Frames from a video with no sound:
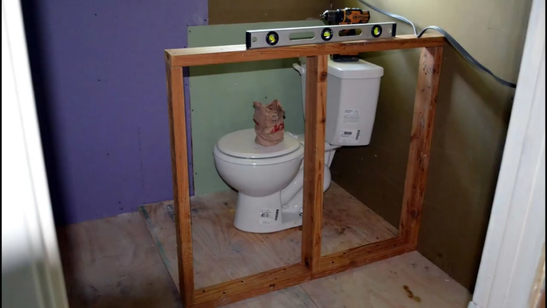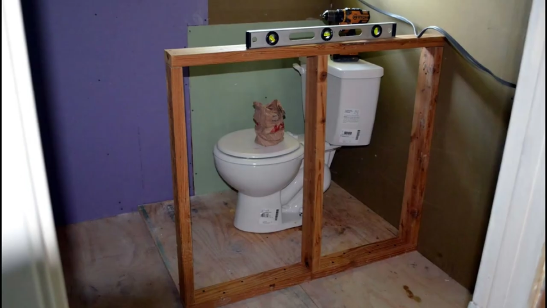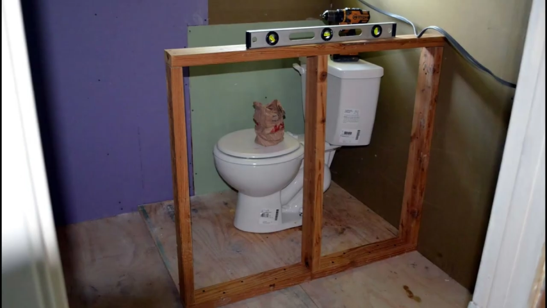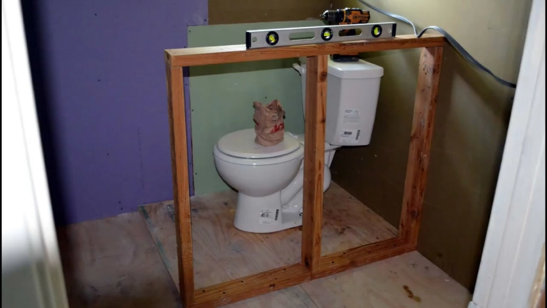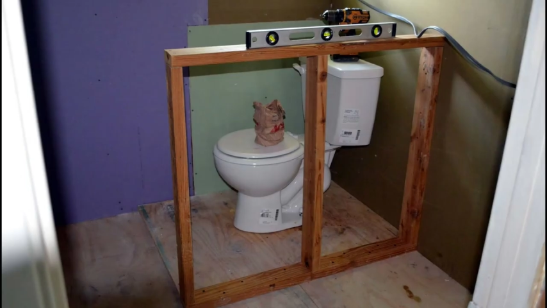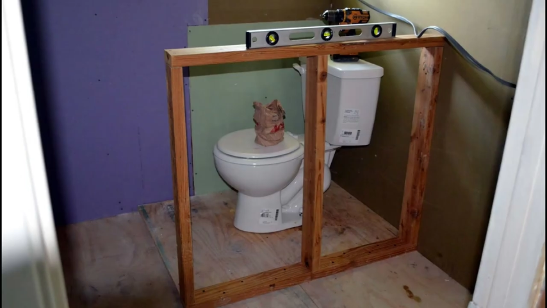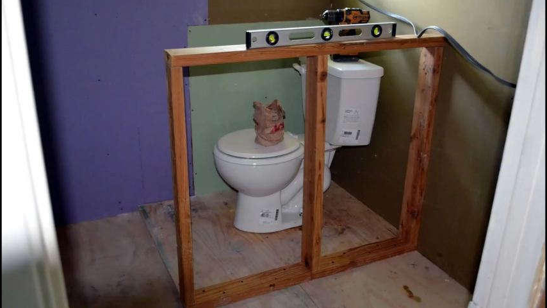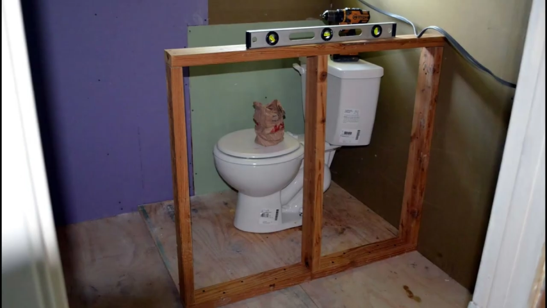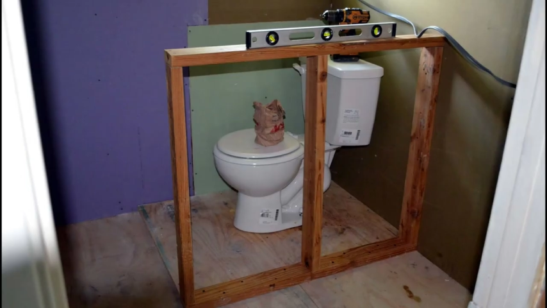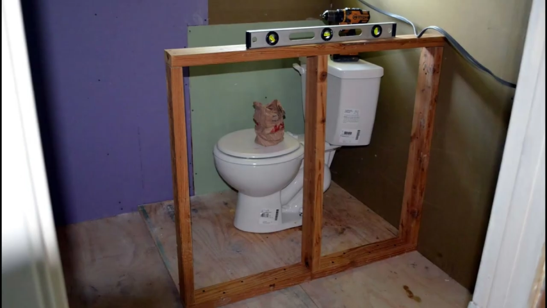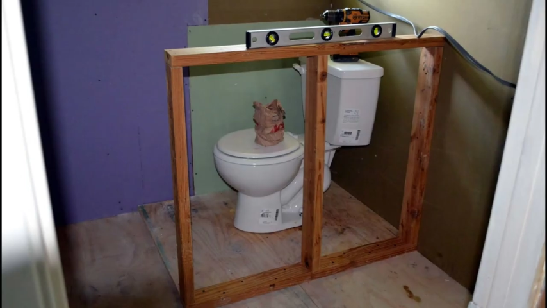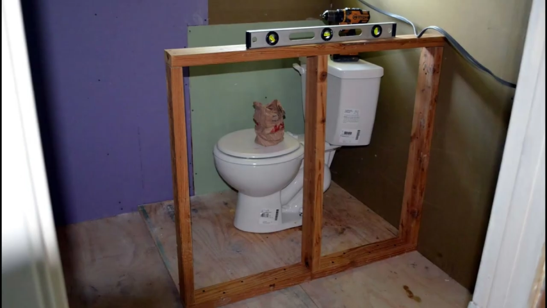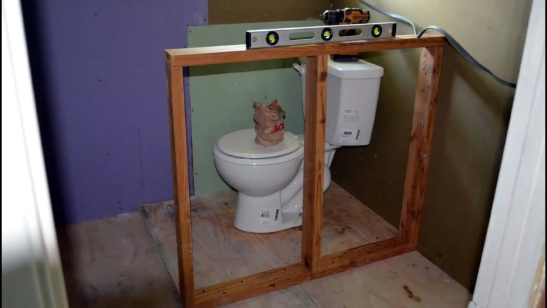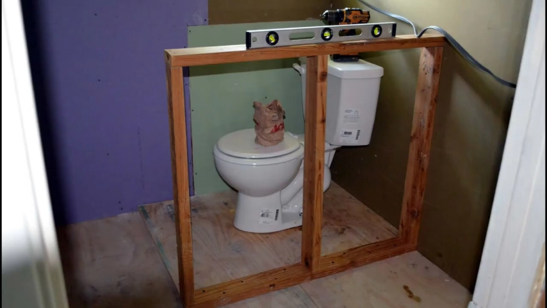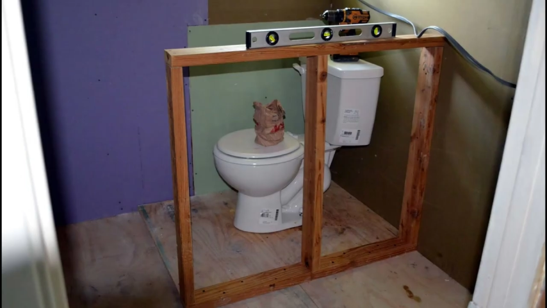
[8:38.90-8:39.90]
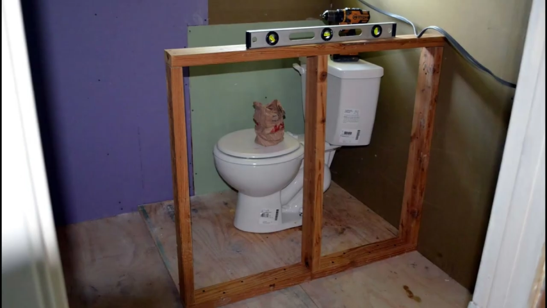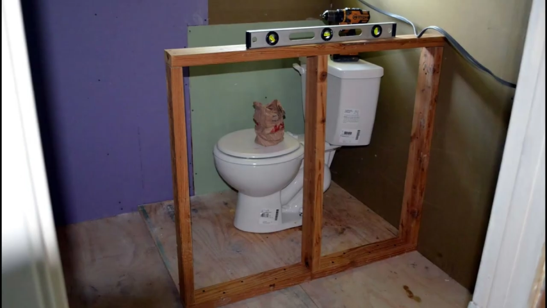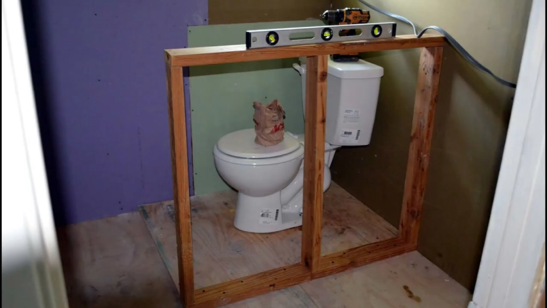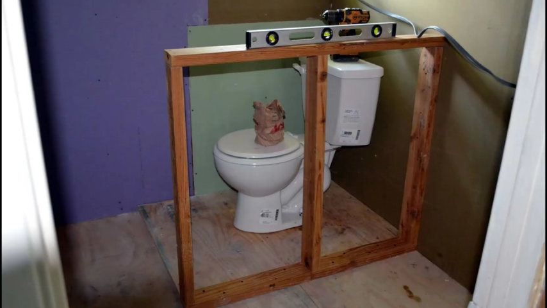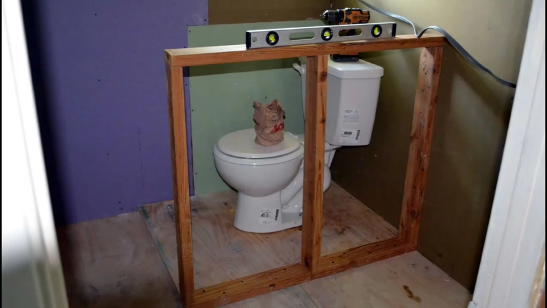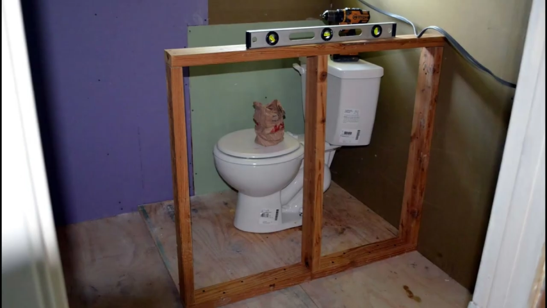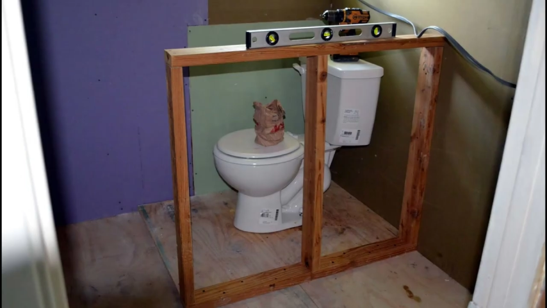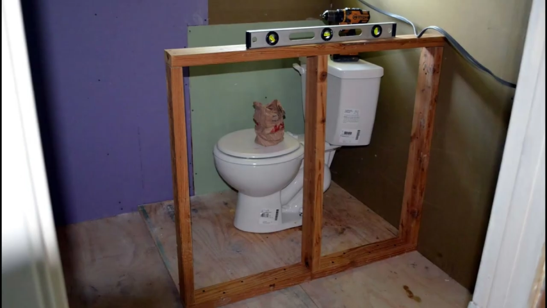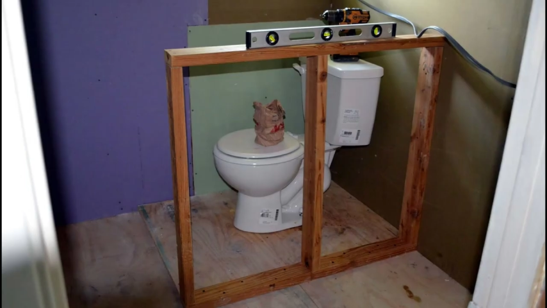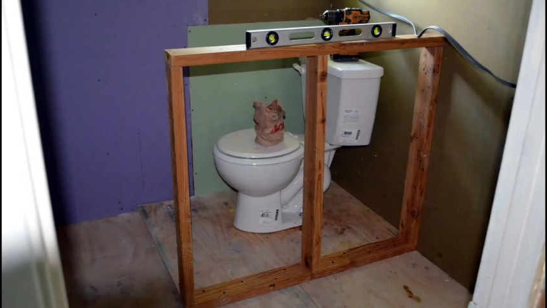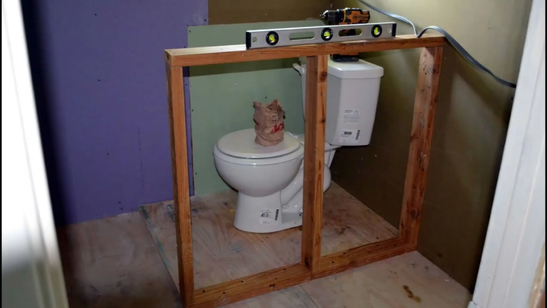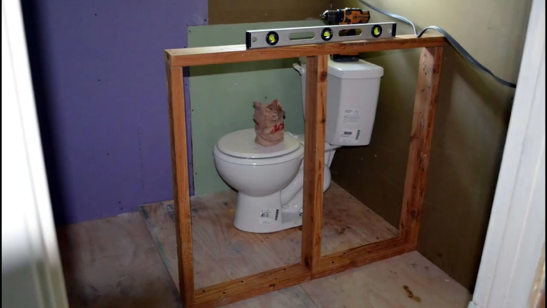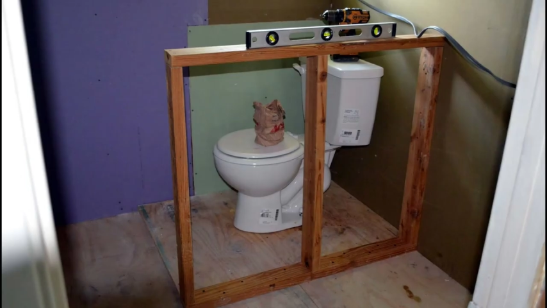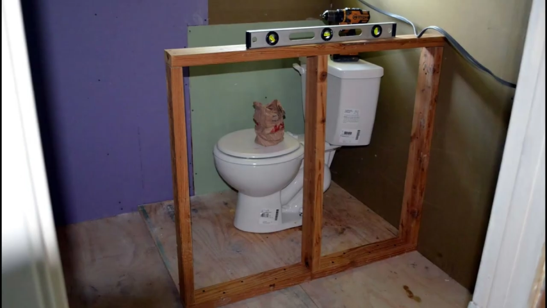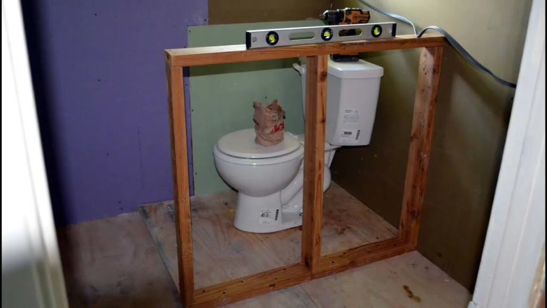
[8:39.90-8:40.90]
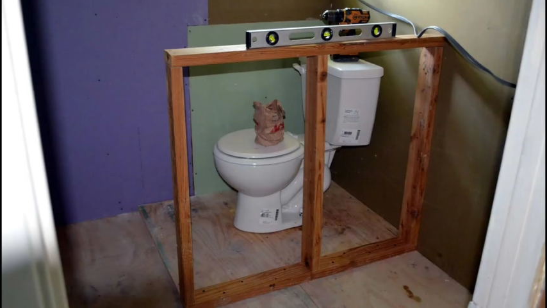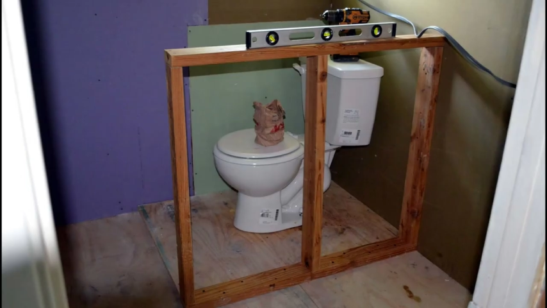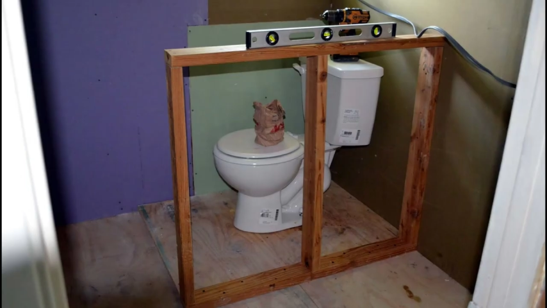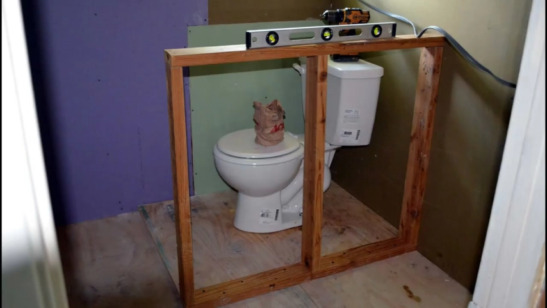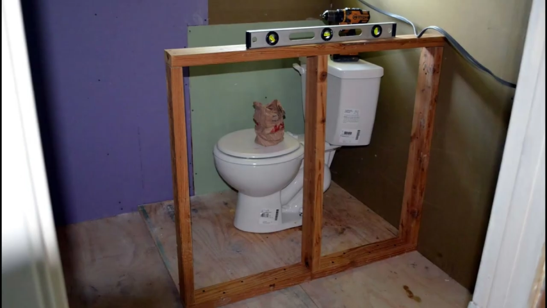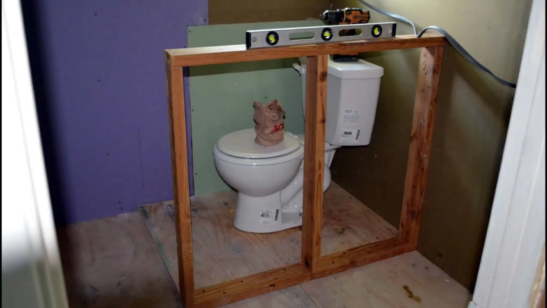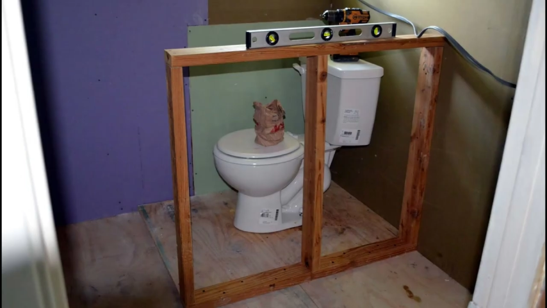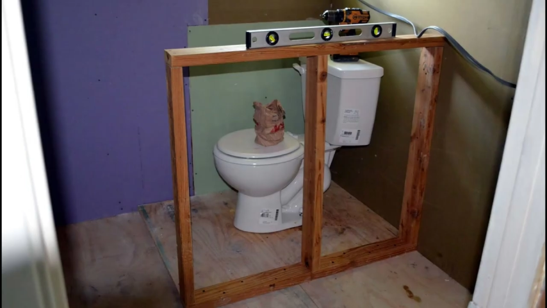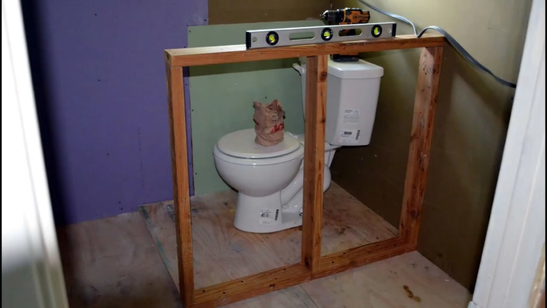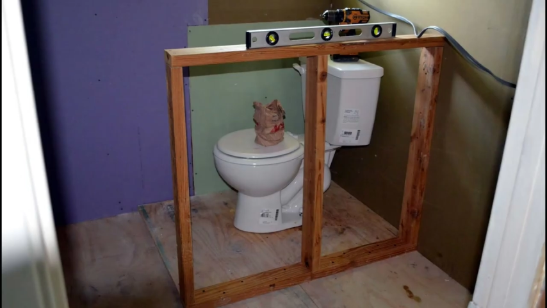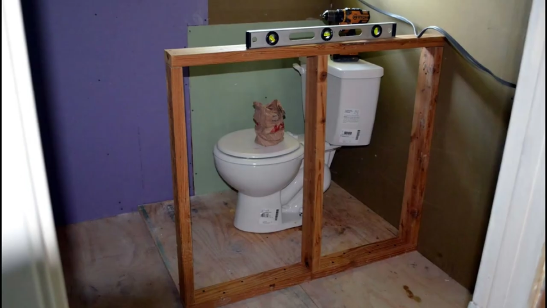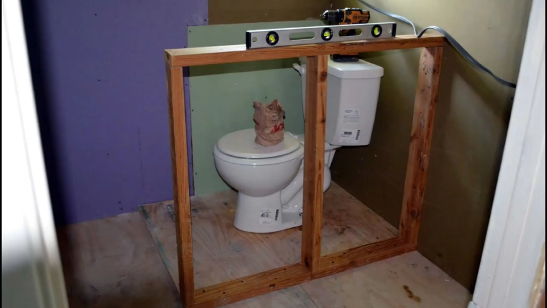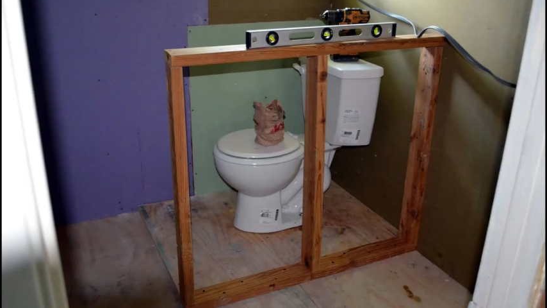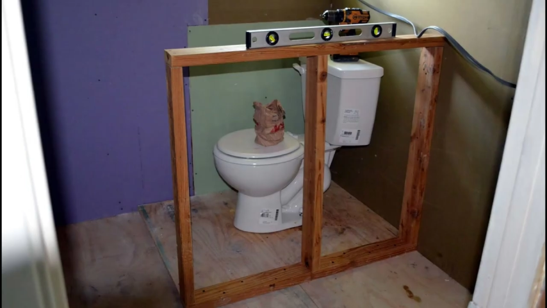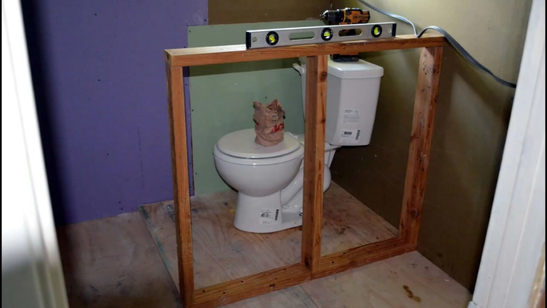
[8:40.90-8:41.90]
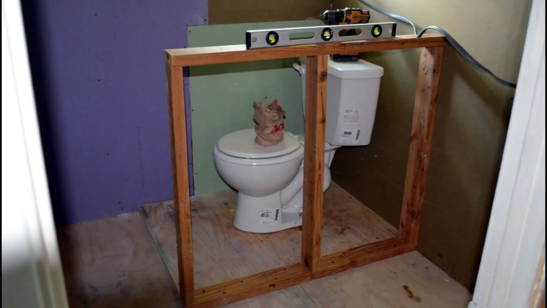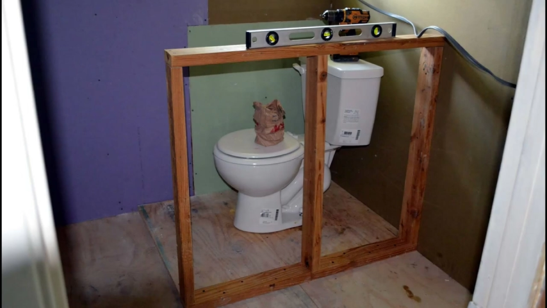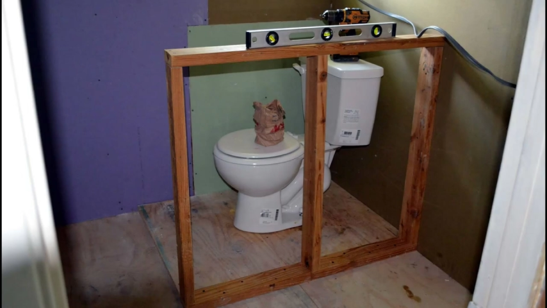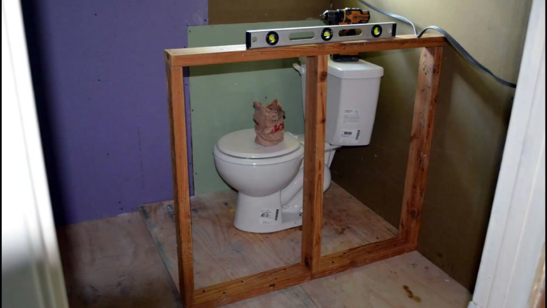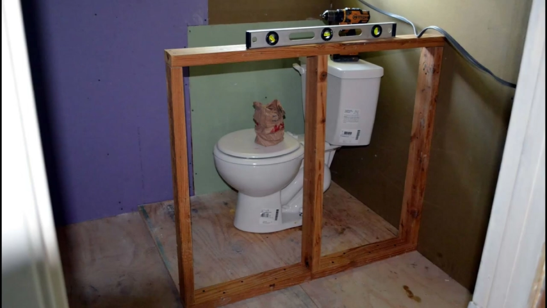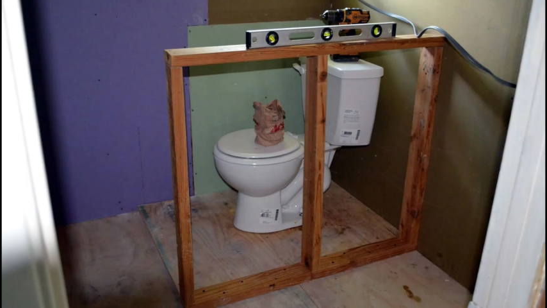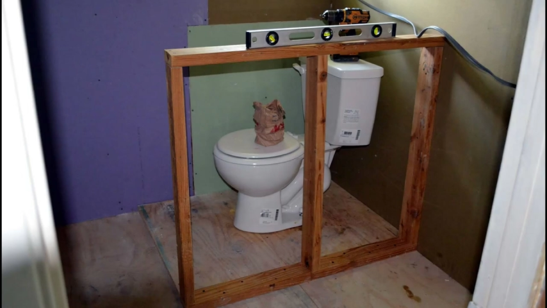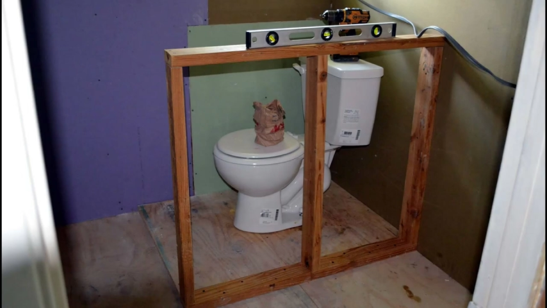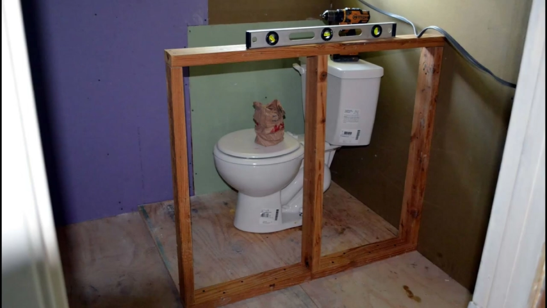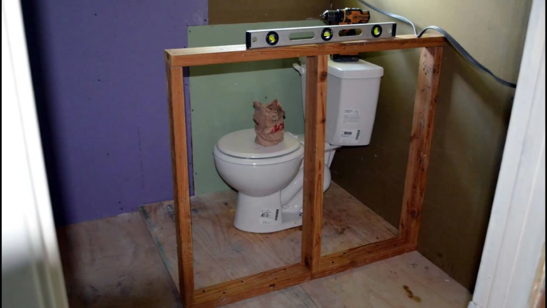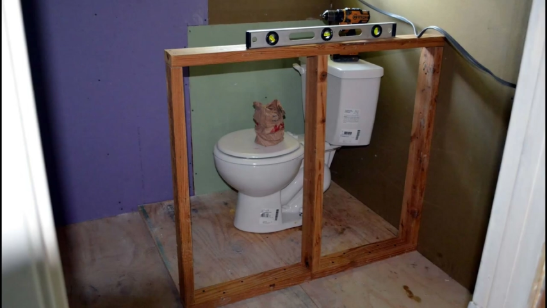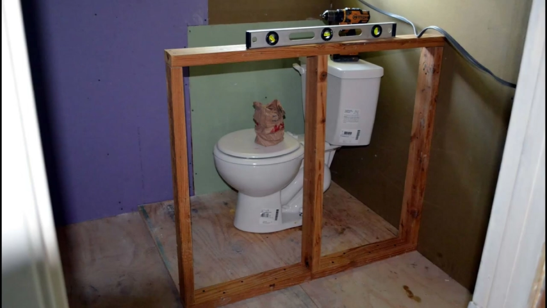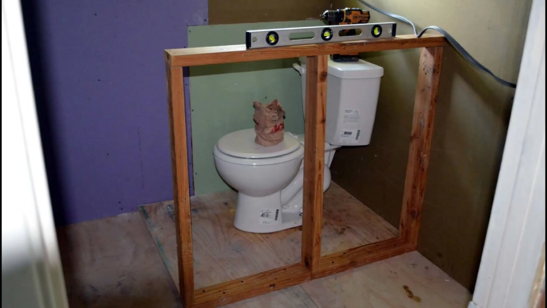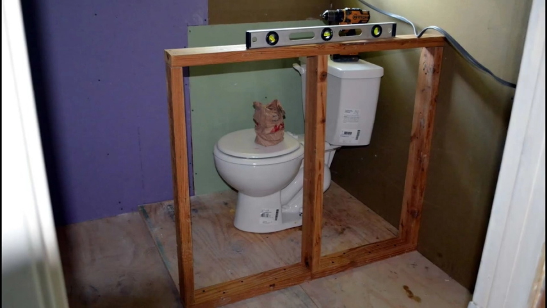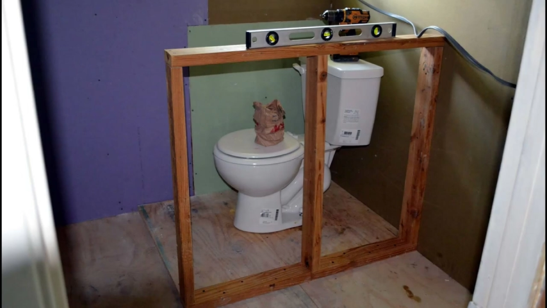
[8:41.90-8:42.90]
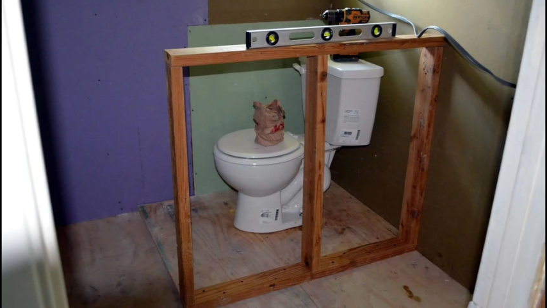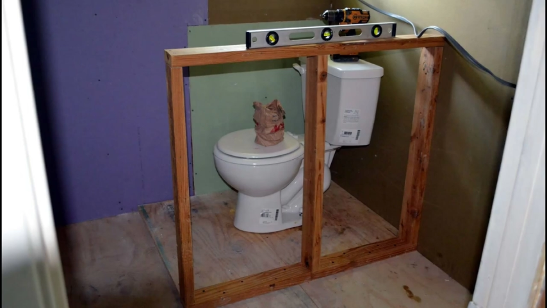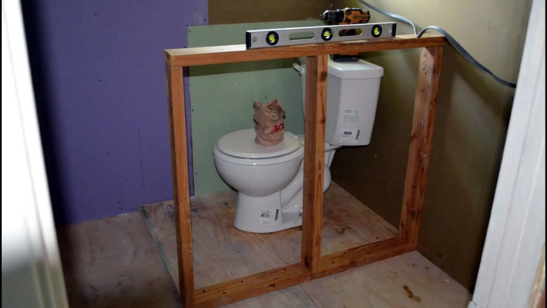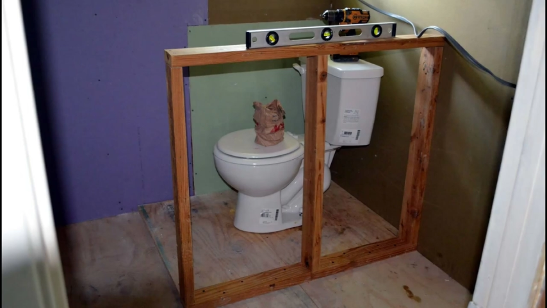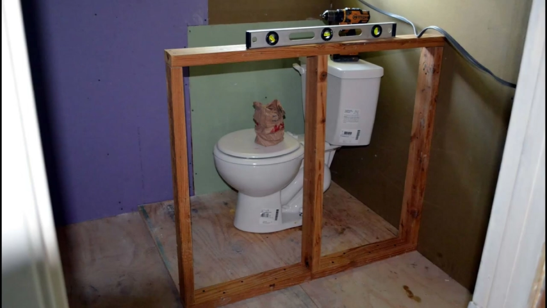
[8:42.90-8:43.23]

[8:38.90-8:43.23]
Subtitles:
(no speaker visible)